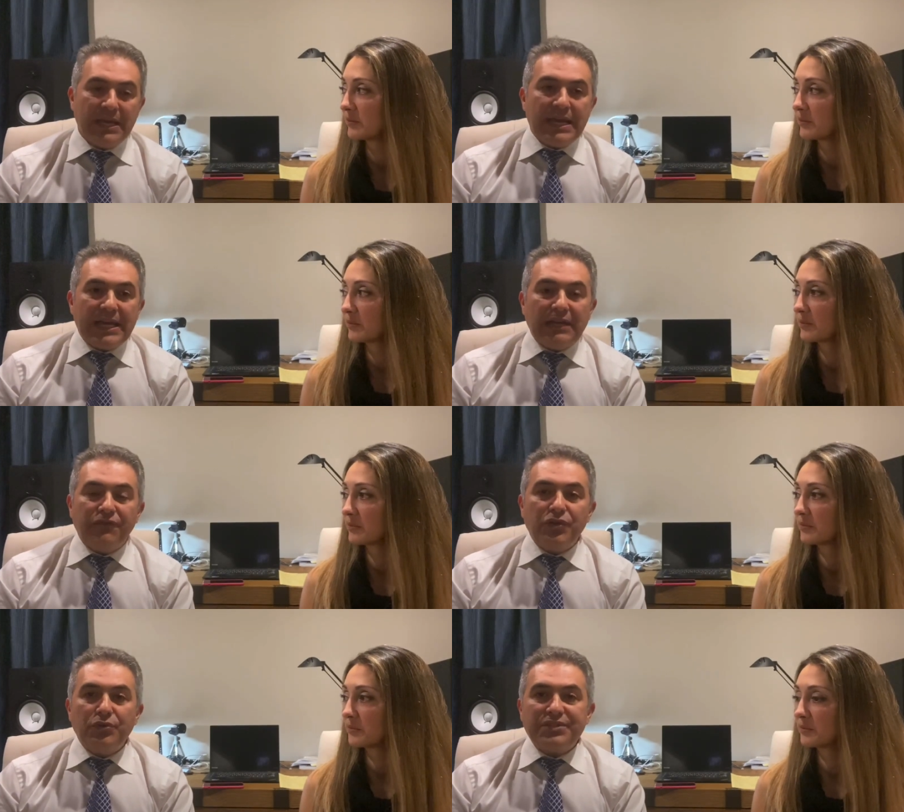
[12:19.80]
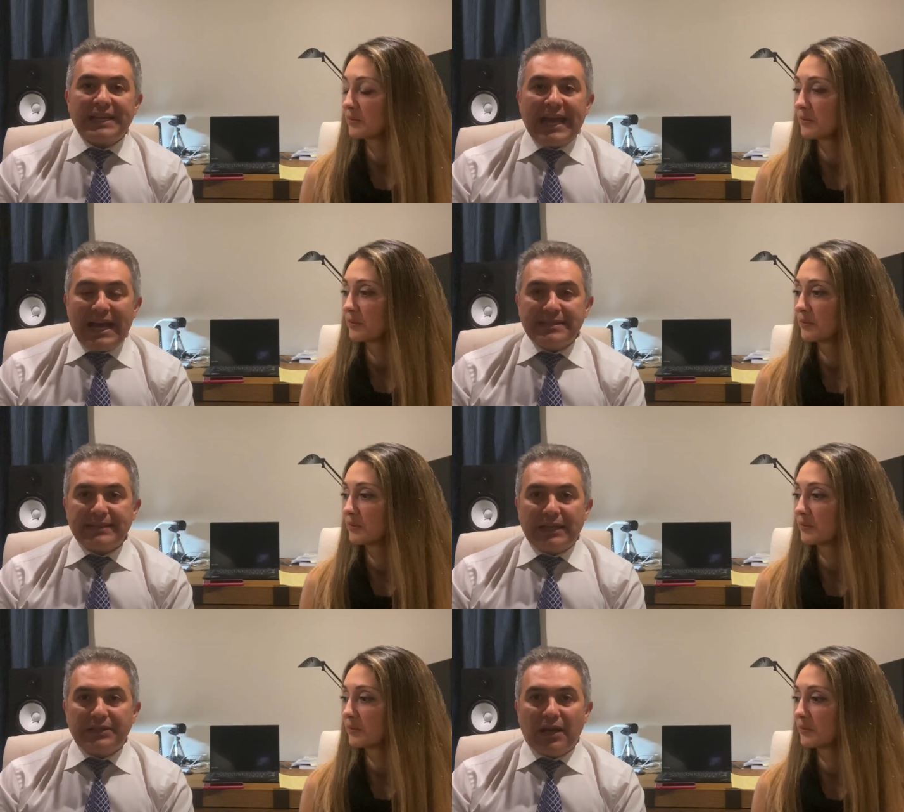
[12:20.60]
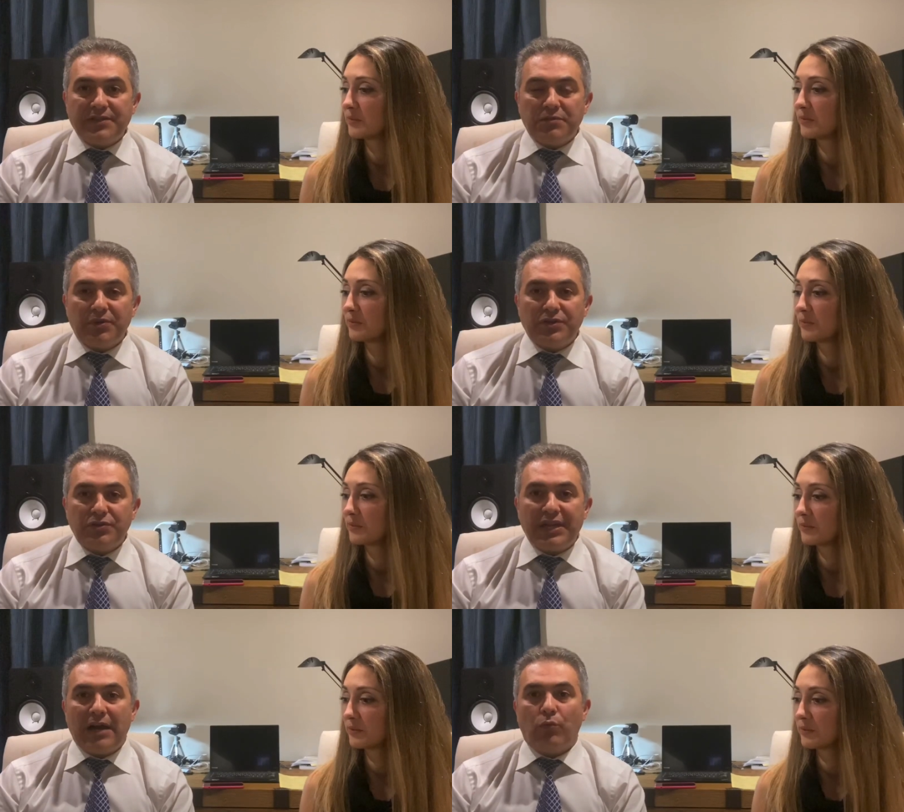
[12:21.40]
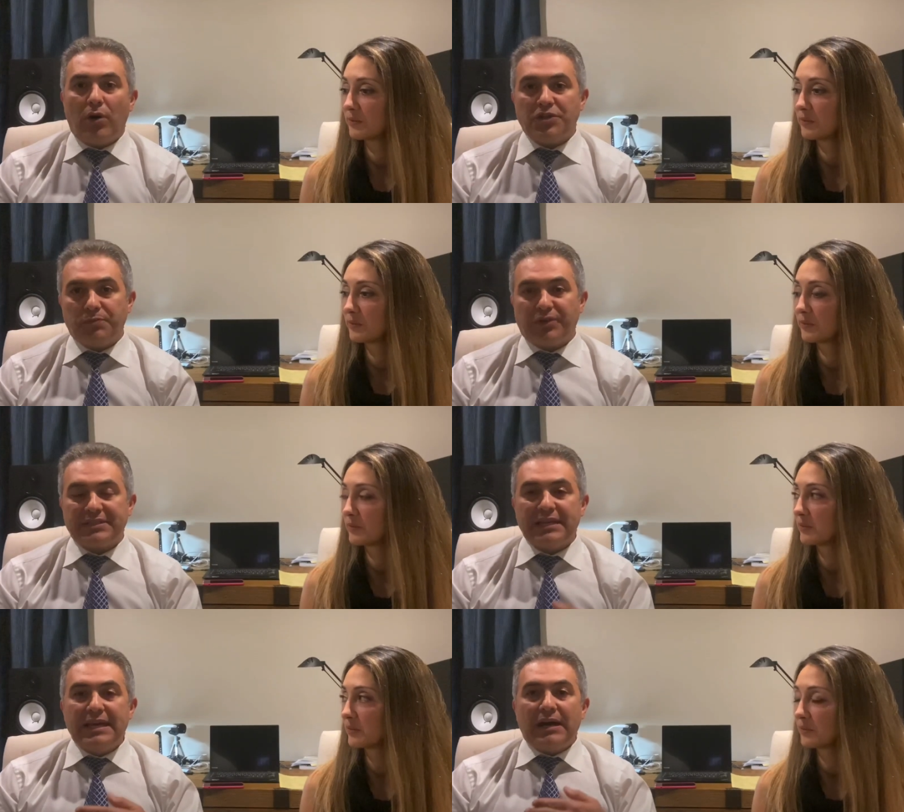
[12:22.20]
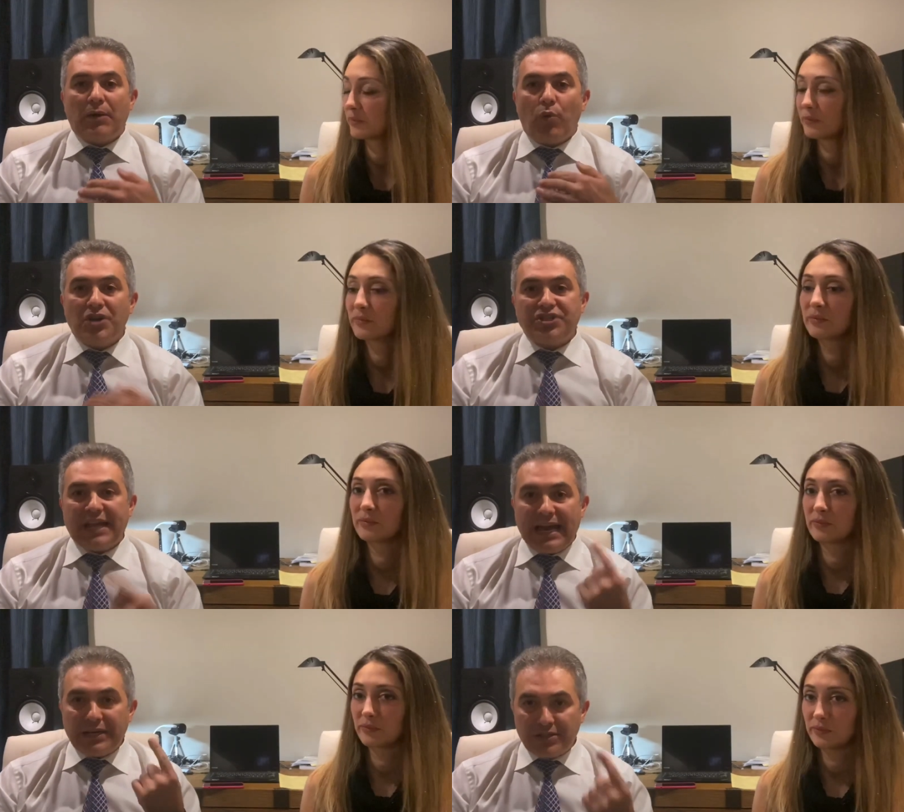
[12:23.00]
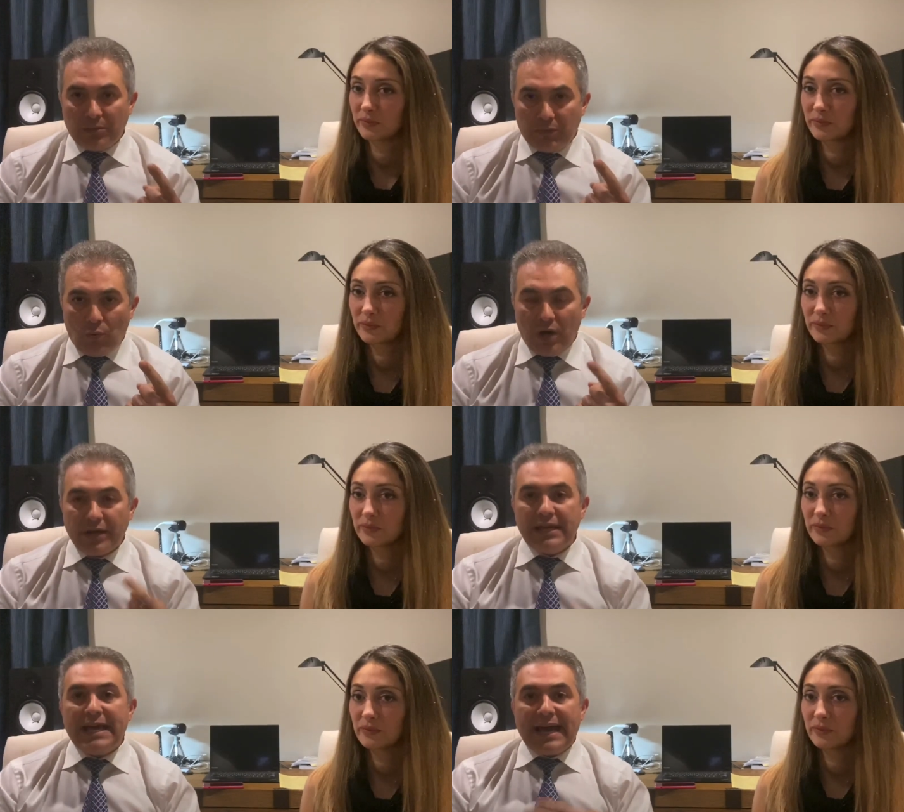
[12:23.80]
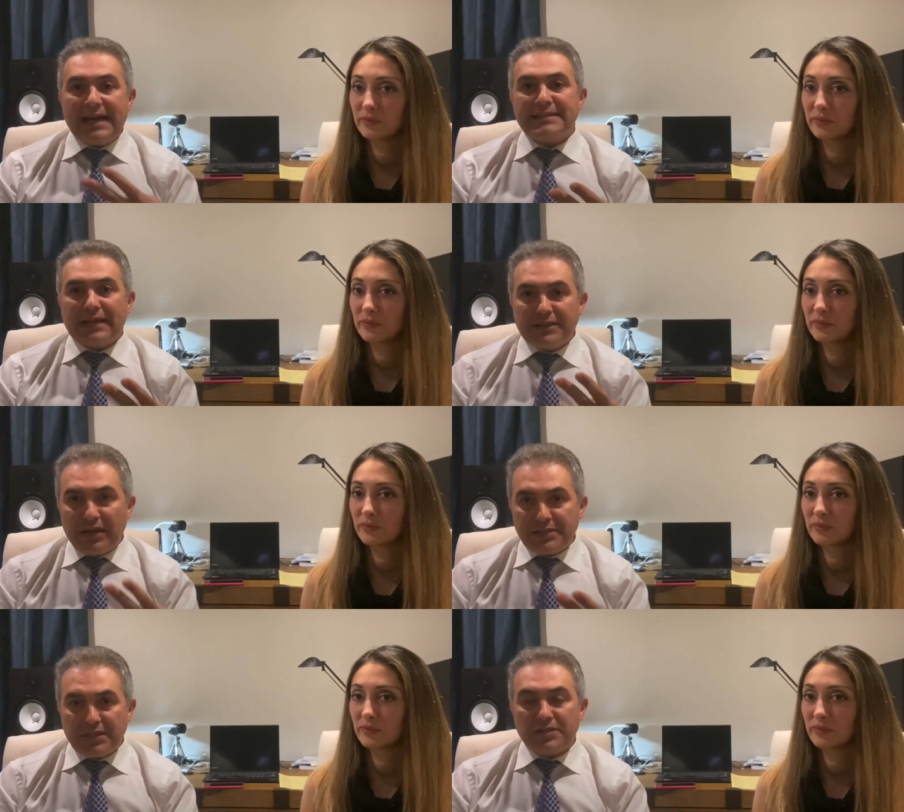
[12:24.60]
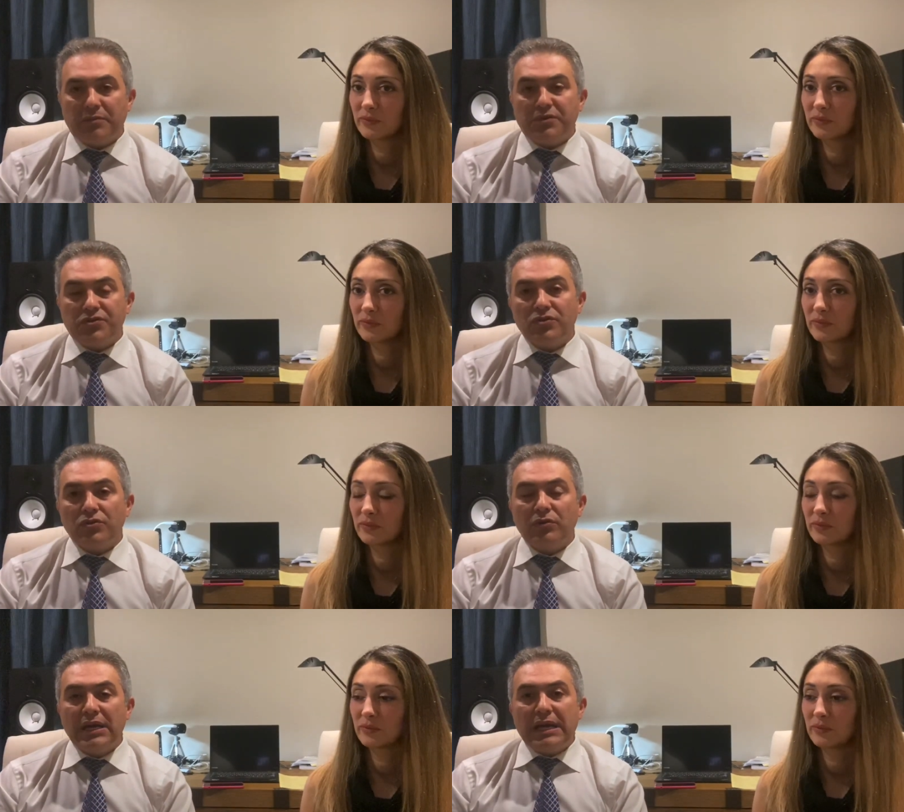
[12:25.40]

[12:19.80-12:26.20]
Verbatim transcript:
Speaker 1: If you're using a hand sanitizer because you can't wash, because washing hand is number one, hand sanitizing is number two,